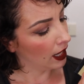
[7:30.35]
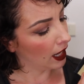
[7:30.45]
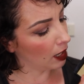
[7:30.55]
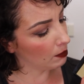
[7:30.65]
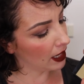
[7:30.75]

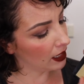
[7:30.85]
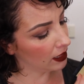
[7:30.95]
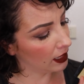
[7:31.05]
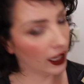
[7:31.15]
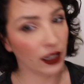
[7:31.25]
And
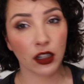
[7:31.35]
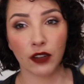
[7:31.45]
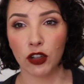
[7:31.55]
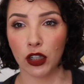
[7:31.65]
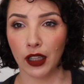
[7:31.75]
again,
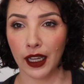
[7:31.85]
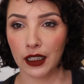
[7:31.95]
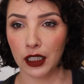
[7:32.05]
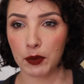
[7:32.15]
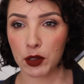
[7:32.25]
I've got
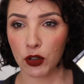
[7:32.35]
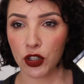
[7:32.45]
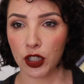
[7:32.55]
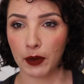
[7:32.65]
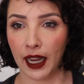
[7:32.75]
like lip
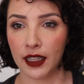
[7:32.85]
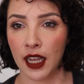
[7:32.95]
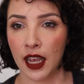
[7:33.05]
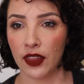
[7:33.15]
swatches on my hands.